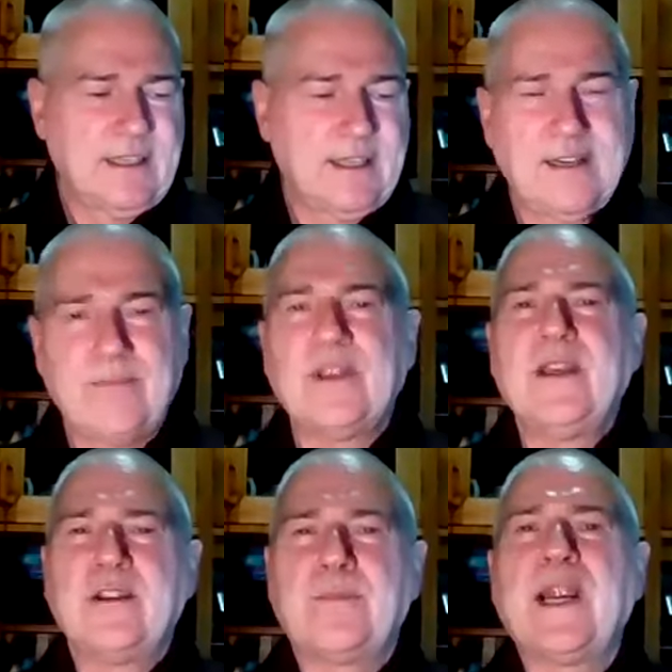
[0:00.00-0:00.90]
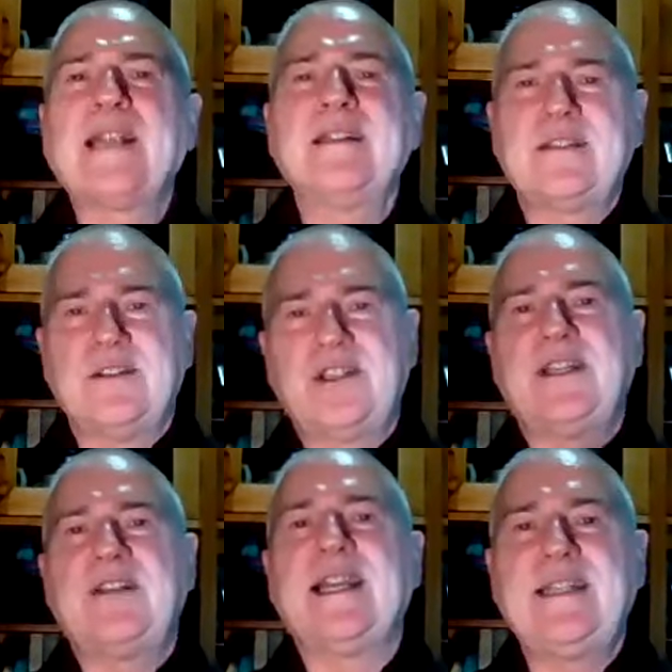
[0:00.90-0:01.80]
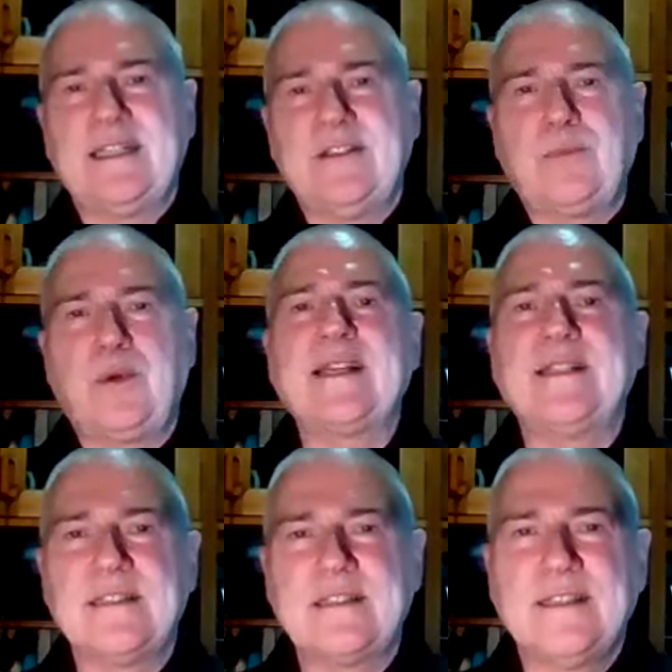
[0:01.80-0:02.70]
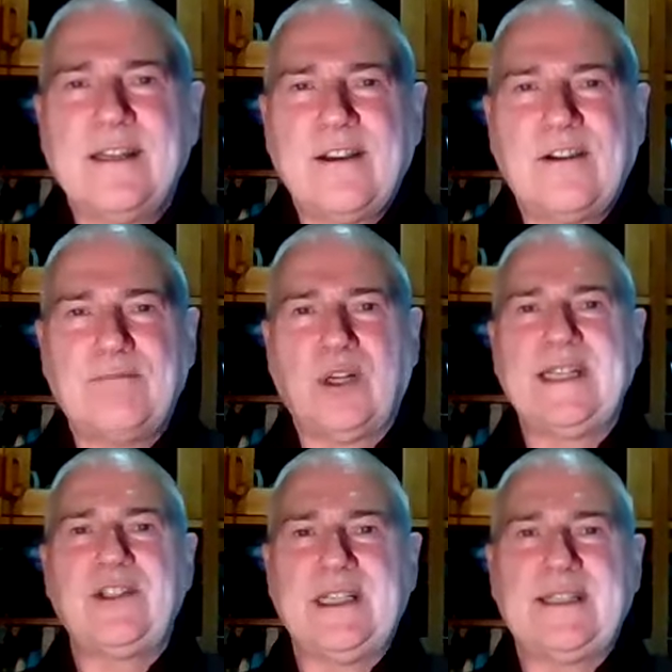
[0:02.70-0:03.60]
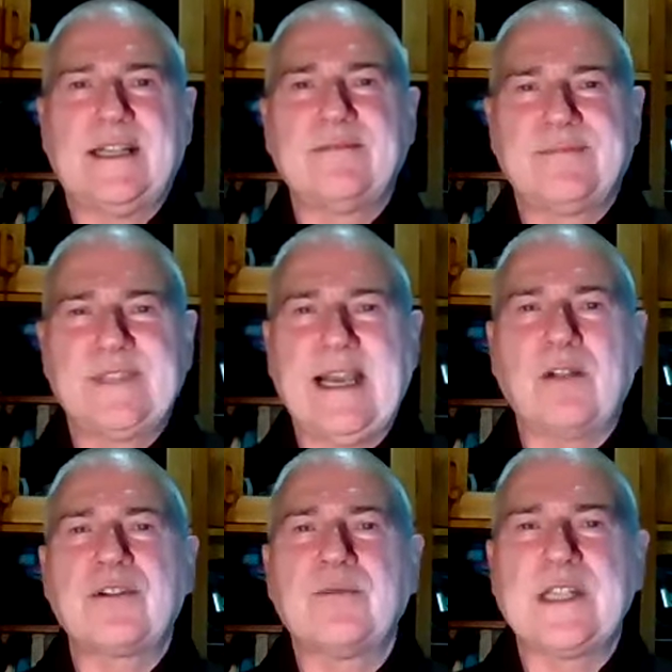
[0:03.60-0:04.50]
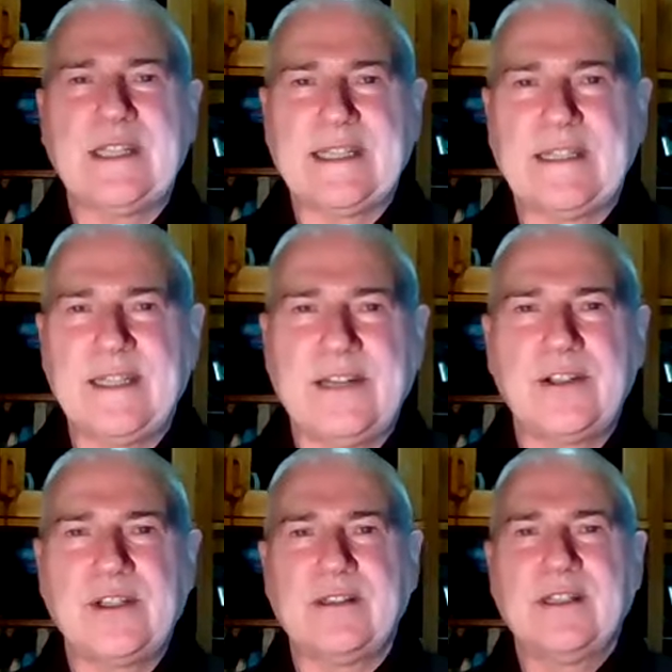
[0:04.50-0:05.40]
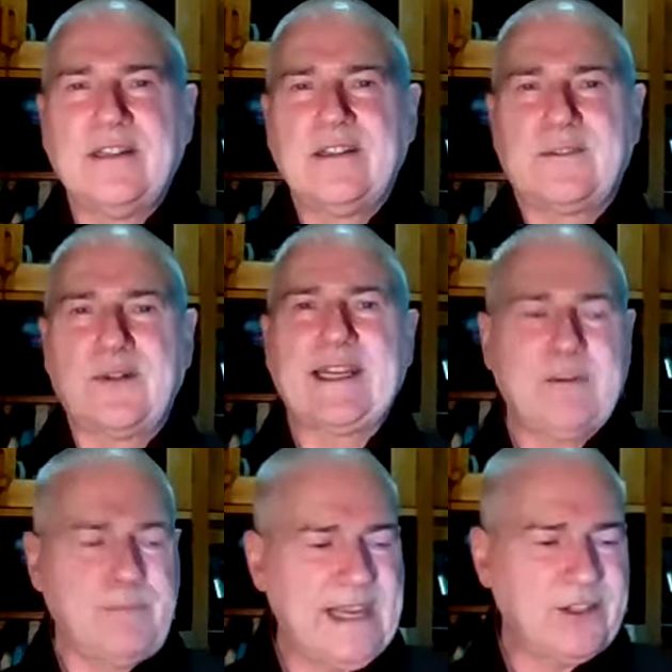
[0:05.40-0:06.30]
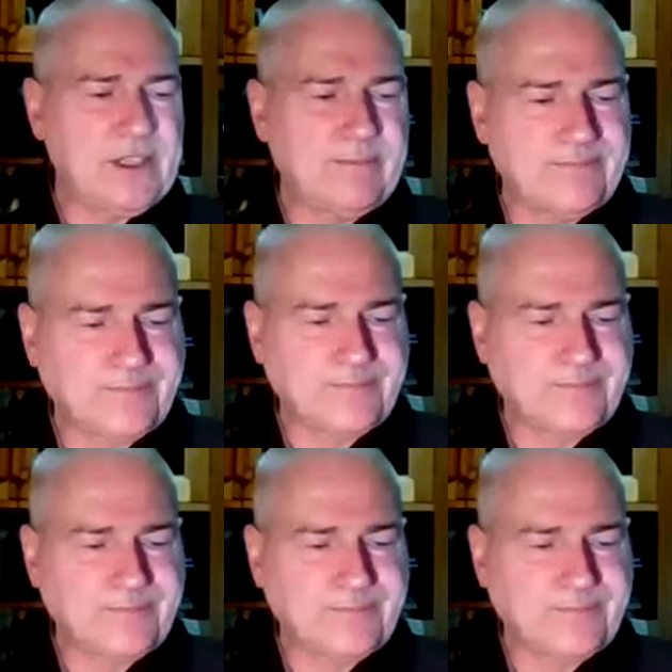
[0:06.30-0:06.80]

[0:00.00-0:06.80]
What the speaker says: The practice, the generating and the practice of bodhicitta, the altruistic intention of great compassion,